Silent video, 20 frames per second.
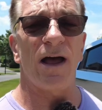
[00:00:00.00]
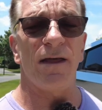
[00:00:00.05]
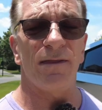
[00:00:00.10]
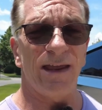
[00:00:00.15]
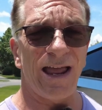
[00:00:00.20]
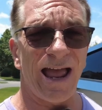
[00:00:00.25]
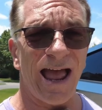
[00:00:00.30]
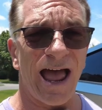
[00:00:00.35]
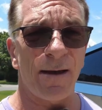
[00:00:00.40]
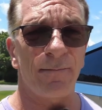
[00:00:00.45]
on
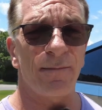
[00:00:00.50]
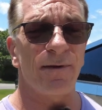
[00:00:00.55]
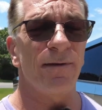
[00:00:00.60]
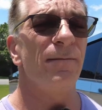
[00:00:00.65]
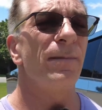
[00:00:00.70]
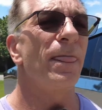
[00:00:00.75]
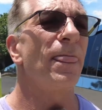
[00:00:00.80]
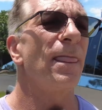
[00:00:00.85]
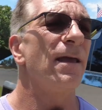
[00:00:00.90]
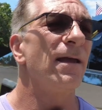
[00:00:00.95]
the app.
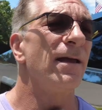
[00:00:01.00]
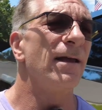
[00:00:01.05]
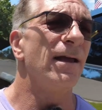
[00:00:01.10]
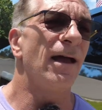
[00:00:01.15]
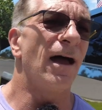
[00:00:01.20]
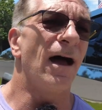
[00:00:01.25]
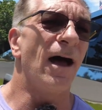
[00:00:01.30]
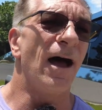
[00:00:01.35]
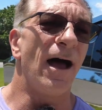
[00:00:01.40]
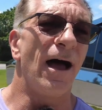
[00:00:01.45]

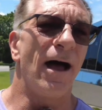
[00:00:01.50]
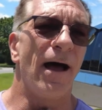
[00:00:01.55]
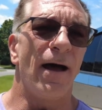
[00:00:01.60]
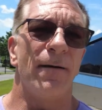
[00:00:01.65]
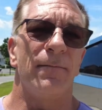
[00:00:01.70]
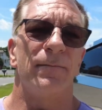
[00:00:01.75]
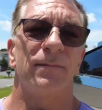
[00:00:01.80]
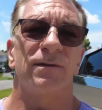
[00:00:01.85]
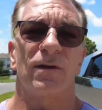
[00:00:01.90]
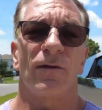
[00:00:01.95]

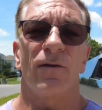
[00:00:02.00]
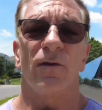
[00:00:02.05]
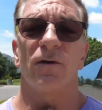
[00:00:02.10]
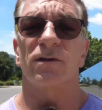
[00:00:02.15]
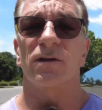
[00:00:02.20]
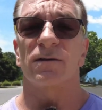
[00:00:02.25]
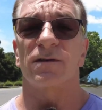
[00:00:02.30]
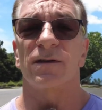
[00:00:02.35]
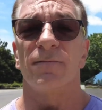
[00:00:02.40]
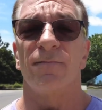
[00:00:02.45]
So
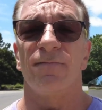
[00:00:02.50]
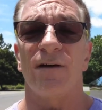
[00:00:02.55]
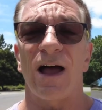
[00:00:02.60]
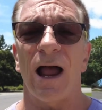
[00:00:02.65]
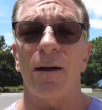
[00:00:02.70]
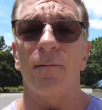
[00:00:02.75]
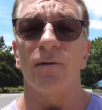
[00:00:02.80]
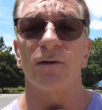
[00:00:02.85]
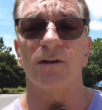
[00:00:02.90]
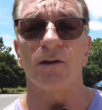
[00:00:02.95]
those are some
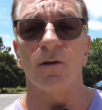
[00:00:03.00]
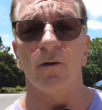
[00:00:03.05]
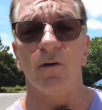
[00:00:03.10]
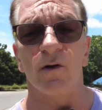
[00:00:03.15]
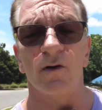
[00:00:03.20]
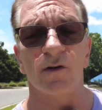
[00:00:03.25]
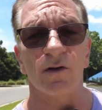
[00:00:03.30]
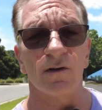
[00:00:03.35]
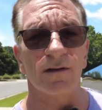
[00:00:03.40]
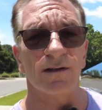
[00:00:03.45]
viable
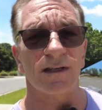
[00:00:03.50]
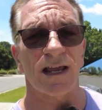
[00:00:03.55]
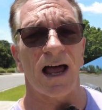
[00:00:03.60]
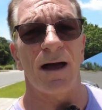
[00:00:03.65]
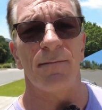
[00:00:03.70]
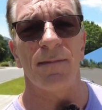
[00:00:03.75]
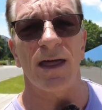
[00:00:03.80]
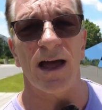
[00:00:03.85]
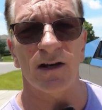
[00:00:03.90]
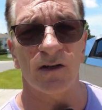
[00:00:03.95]
solutions.
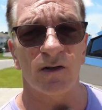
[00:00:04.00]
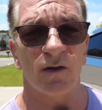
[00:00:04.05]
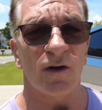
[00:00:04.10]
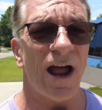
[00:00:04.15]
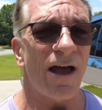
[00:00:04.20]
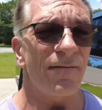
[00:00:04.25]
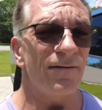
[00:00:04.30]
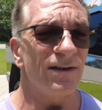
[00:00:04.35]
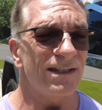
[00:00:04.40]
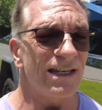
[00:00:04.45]
I'm not sure,
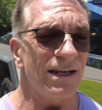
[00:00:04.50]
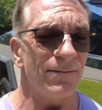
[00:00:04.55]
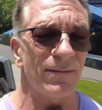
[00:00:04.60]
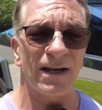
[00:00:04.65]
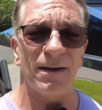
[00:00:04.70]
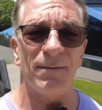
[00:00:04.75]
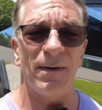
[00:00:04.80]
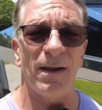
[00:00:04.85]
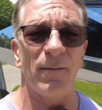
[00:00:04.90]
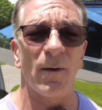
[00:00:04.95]
I haven't seen
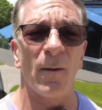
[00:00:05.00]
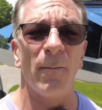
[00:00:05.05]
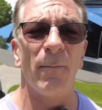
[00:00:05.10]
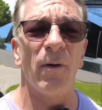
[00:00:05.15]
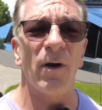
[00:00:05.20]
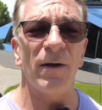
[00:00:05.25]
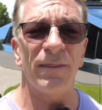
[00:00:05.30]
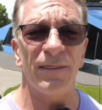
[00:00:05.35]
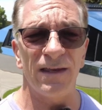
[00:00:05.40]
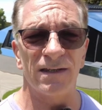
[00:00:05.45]
many people
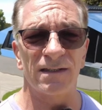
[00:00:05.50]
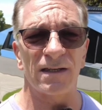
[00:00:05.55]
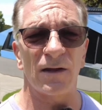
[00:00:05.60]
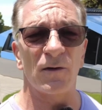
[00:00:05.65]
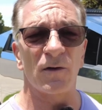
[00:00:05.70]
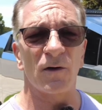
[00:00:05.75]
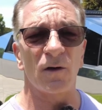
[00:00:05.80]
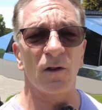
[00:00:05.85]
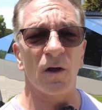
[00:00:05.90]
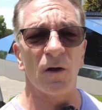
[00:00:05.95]
put these
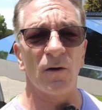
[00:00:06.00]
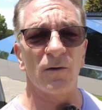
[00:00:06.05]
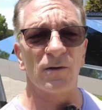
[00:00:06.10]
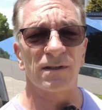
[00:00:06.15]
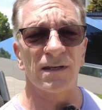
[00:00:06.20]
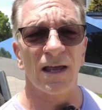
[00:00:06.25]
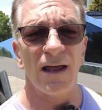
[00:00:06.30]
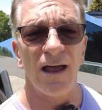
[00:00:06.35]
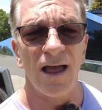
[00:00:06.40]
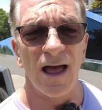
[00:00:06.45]

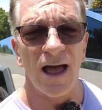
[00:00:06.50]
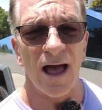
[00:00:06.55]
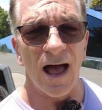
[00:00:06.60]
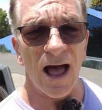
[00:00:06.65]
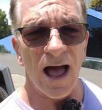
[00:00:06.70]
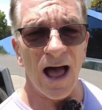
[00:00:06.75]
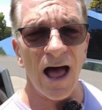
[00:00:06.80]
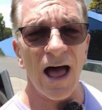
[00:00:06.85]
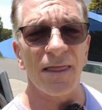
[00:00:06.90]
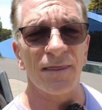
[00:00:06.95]
underglows
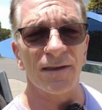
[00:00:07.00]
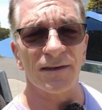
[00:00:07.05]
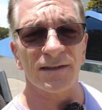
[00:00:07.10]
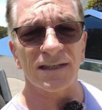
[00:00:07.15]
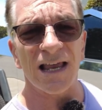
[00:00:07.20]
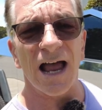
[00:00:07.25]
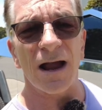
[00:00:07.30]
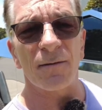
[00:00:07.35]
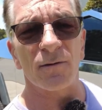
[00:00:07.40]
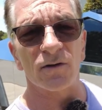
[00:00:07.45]
on the
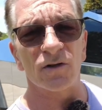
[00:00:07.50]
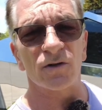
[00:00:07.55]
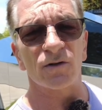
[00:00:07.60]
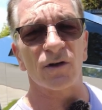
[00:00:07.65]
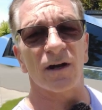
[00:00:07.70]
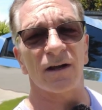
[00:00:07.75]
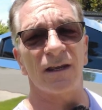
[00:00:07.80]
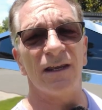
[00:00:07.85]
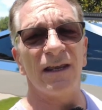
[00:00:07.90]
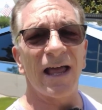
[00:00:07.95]

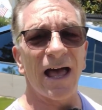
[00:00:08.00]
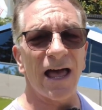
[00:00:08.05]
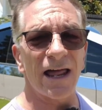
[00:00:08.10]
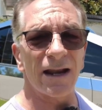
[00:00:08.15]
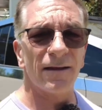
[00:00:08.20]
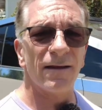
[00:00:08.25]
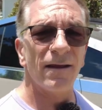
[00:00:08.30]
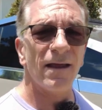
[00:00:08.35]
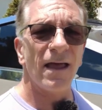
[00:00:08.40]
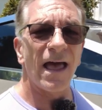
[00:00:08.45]
Cybertruck
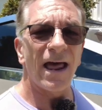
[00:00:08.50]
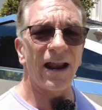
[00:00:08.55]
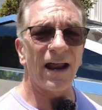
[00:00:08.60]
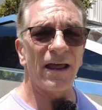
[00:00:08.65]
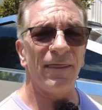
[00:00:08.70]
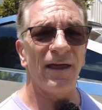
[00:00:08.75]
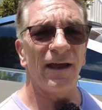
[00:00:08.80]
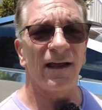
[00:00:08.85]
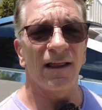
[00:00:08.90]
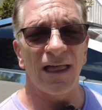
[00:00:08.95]
yet. And
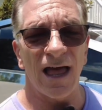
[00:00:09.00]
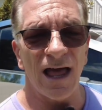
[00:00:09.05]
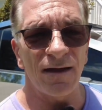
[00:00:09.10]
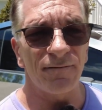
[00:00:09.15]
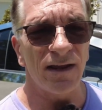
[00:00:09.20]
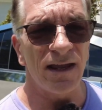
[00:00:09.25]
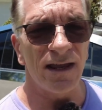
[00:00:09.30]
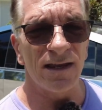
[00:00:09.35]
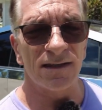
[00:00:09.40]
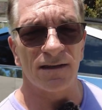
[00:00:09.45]
I think a lot
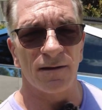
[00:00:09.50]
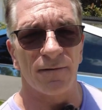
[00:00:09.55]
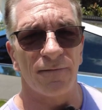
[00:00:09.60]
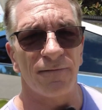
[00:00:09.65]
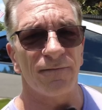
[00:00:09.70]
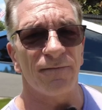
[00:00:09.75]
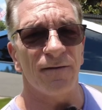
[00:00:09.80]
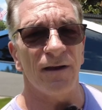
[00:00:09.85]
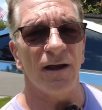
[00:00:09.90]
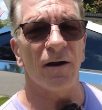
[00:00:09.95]
of it is the
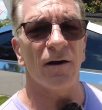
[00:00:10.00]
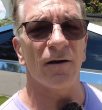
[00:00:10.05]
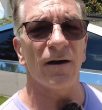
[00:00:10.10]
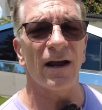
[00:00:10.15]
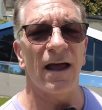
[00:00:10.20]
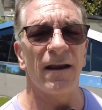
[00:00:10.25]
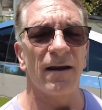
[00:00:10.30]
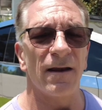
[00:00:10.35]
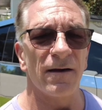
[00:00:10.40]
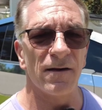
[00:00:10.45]

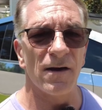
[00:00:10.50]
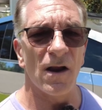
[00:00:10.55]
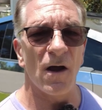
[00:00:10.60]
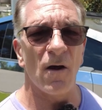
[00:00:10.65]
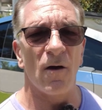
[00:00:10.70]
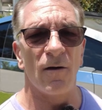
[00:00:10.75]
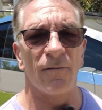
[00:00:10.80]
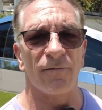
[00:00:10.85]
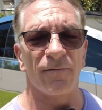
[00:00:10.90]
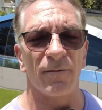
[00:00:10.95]
fear and
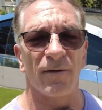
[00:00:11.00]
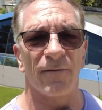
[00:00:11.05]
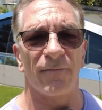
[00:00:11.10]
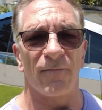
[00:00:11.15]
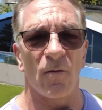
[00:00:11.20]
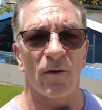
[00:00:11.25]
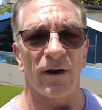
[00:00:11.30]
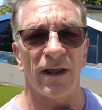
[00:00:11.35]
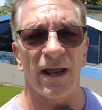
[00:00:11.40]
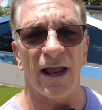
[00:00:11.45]
unknown from the
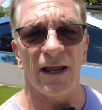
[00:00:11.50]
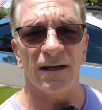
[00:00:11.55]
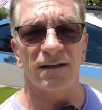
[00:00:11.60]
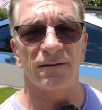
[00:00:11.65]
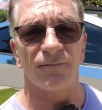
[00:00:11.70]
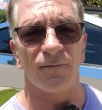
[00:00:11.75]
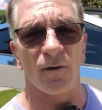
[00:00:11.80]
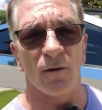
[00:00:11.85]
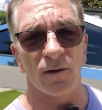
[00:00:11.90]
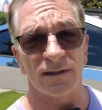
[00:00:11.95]

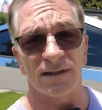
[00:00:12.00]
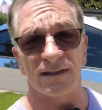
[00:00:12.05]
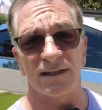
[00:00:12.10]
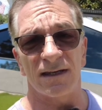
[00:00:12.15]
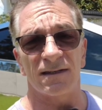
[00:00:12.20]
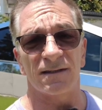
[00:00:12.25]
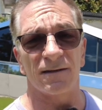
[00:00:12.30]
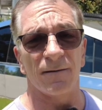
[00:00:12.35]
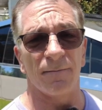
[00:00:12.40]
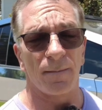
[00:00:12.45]
48 volt
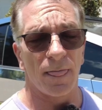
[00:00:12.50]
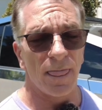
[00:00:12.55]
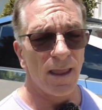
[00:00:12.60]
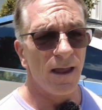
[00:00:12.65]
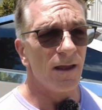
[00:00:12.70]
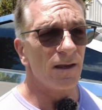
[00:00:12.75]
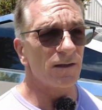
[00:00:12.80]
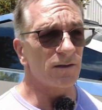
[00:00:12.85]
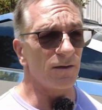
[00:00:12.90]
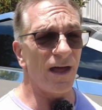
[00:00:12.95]
system.
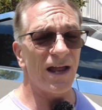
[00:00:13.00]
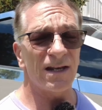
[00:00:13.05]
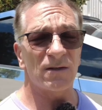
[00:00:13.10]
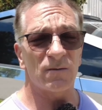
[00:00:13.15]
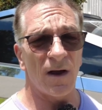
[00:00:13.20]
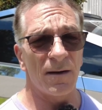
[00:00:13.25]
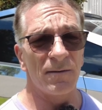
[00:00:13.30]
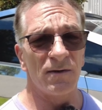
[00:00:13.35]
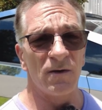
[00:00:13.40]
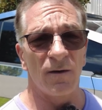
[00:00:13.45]
So that's
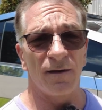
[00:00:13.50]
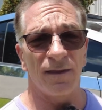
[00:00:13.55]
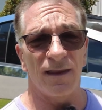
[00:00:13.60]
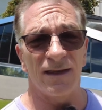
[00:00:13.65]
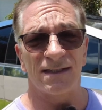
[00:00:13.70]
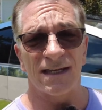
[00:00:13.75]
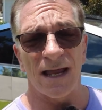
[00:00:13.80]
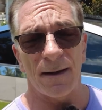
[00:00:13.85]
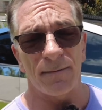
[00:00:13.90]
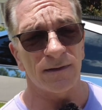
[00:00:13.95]
why I'm doing
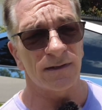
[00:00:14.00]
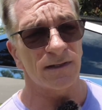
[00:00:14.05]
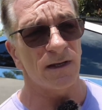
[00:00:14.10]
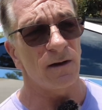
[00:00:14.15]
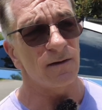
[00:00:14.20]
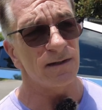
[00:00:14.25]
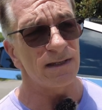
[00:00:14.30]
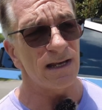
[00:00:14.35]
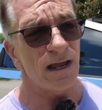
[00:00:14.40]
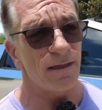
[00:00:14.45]
these
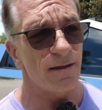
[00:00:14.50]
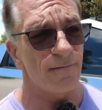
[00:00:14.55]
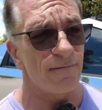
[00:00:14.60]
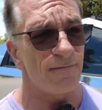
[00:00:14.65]
episodes. Now the